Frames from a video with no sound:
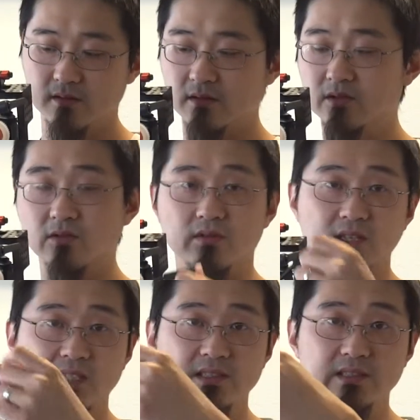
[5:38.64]
certain
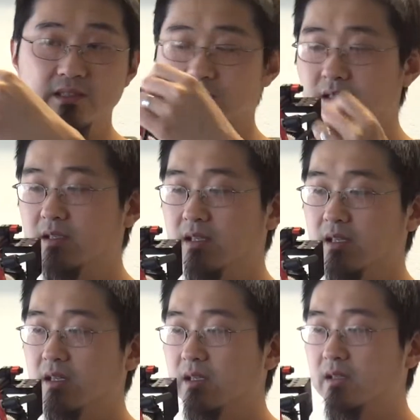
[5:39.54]
lenses.
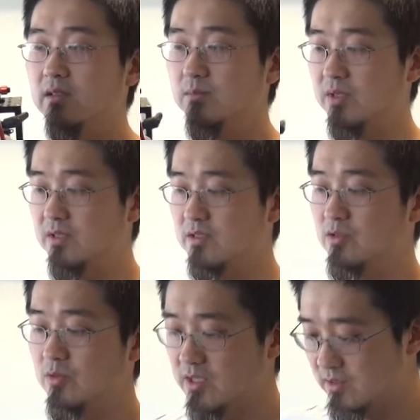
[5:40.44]
But the
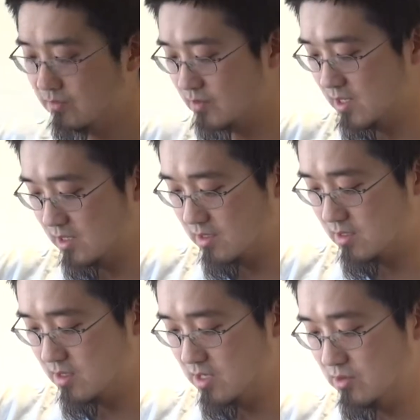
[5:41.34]
new one, for like,
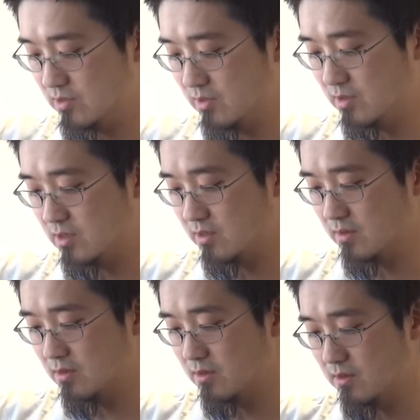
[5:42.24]
I use it on
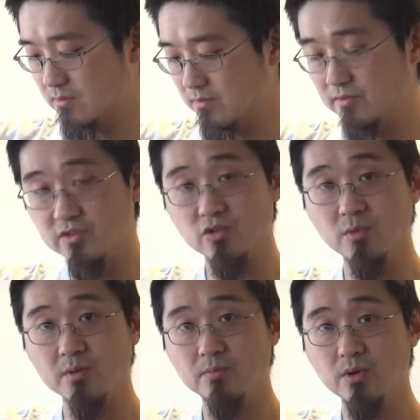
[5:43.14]
the
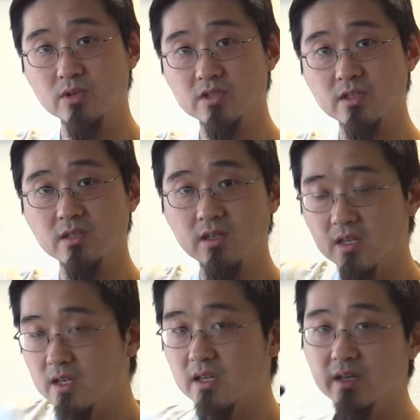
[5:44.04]
zooming portion,
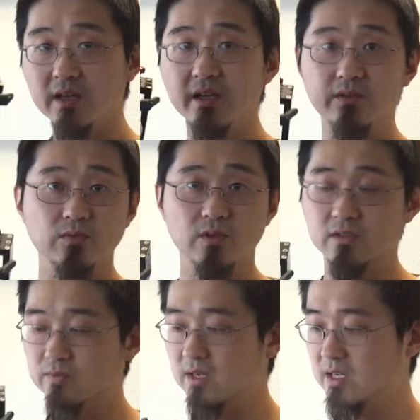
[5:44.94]
it
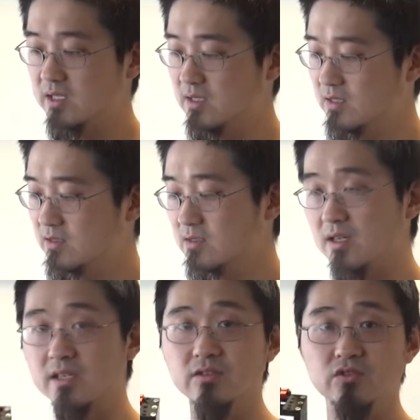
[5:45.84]
works fine.
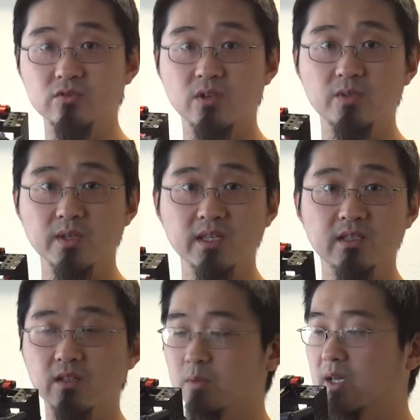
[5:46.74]
I can zoom all the way in,
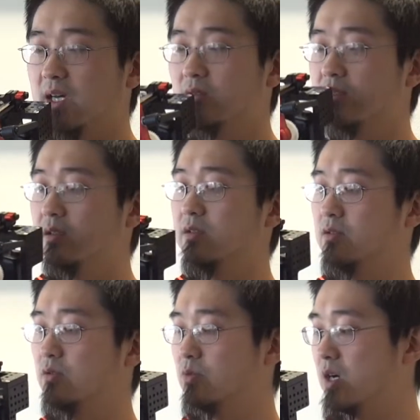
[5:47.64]
all the way out,
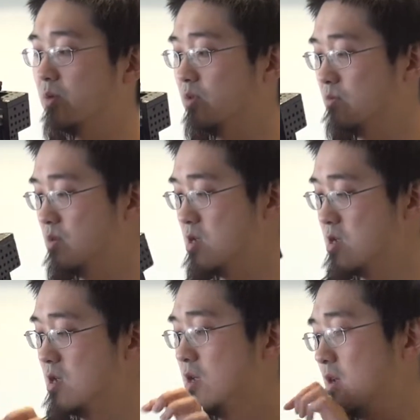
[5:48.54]
no problem.
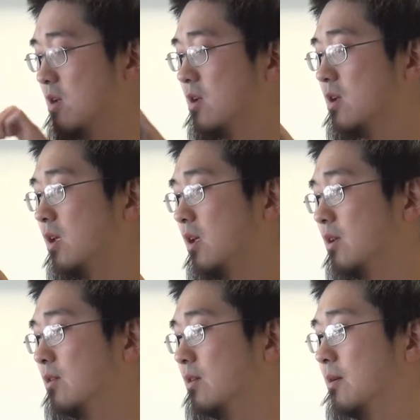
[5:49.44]

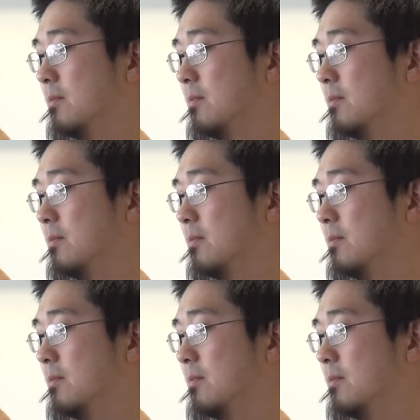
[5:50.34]
And